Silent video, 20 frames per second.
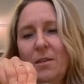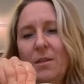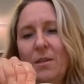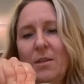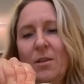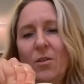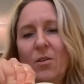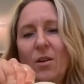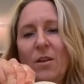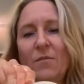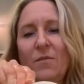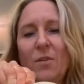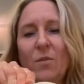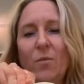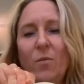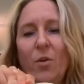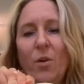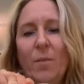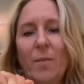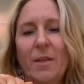you don't have to
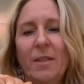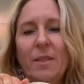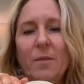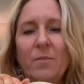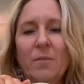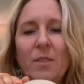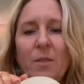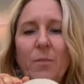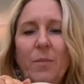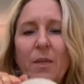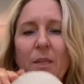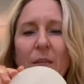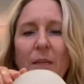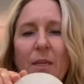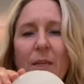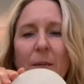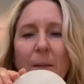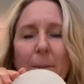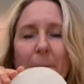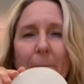worry about them
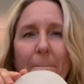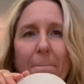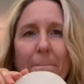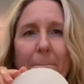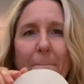spilling.